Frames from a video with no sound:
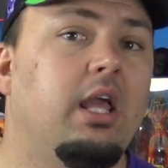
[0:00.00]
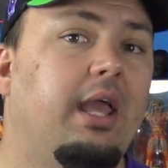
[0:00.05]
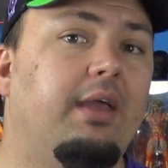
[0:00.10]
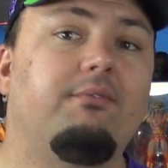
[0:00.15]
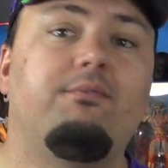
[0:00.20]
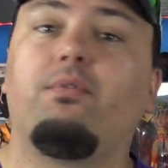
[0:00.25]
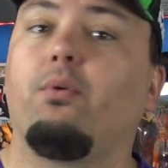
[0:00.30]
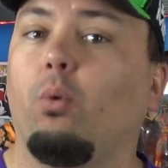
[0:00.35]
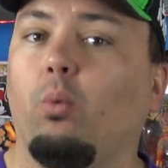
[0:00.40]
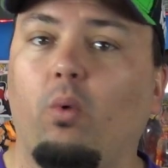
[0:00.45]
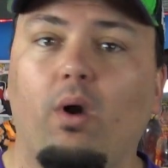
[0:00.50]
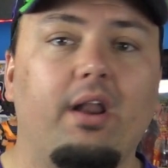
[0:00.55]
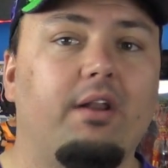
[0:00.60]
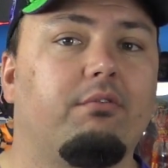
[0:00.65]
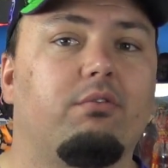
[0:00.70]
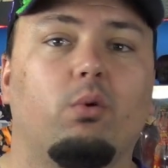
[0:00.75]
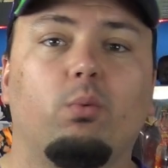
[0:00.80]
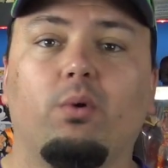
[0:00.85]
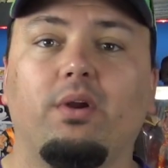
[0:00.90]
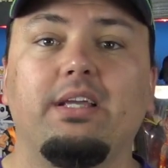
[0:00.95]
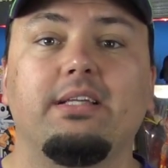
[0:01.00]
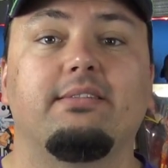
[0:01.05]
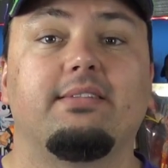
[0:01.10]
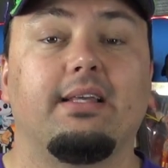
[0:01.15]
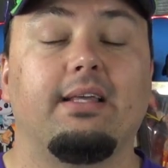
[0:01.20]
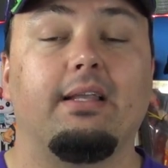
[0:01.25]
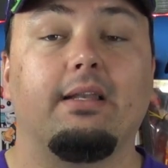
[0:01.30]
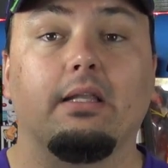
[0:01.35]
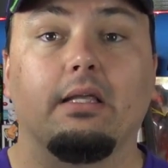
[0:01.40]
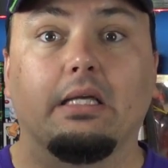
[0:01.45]
and for whatever
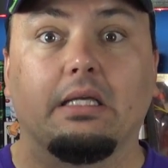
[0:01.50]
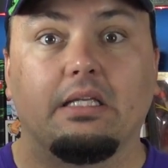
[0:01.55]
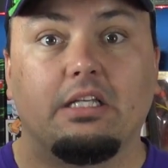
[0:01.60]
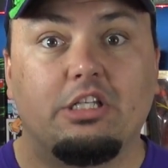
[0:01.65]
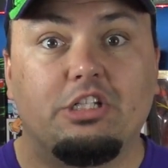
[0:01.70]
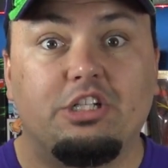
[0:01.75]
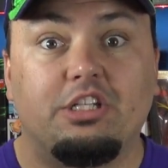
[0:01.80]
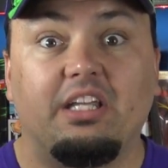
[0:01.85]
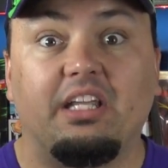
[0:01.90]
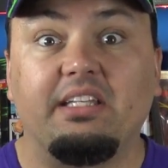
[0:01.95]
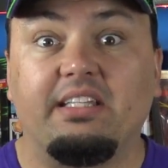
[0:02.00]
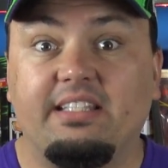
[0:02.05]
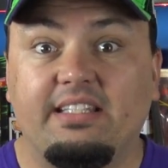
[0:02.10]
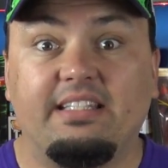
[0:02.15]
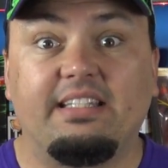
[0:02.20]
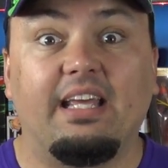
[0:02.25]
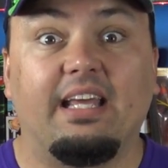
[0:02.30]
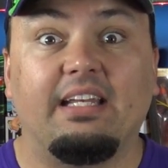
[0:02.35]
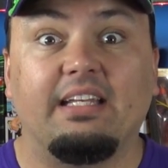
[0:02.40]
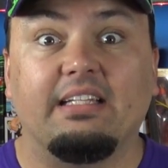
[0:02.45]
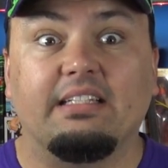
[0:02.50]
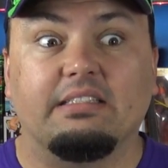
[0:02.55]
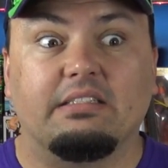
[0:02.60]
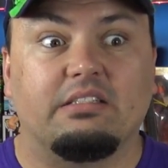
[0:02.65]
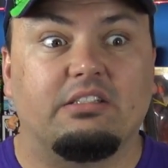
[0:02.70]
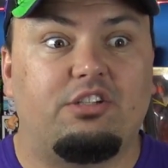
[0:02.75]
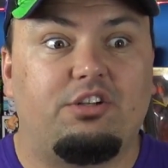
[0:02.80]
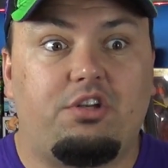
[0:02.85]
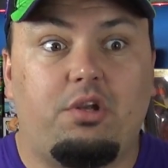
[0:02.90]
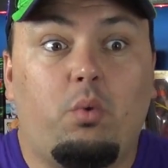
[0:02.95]
reason, she didn't,
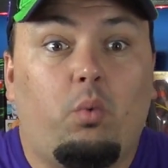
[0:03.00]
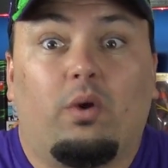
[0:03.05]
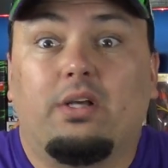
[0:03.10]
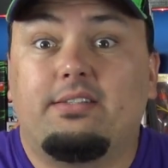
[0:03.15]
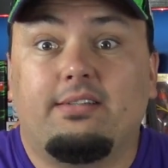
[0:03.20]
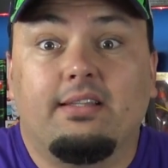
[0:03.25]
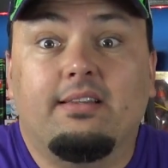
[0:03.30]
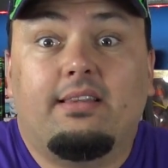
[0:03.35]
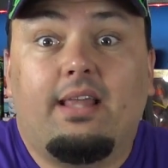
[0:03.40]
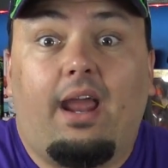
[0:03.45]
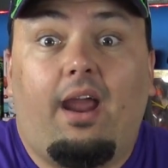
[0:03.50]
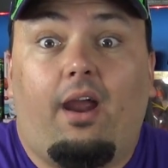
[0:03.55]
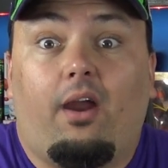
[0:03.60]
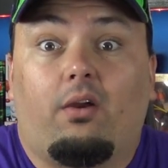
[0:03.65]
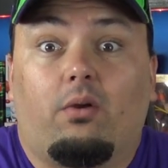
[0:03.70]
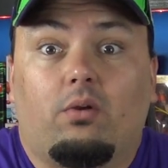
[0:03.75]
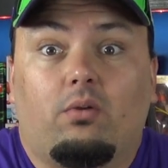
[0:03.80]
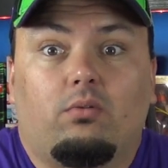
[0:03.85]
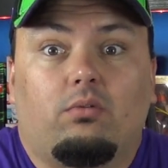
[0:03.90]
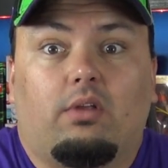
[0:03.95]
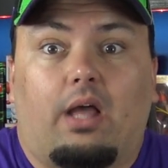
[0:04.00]
she wasn't there.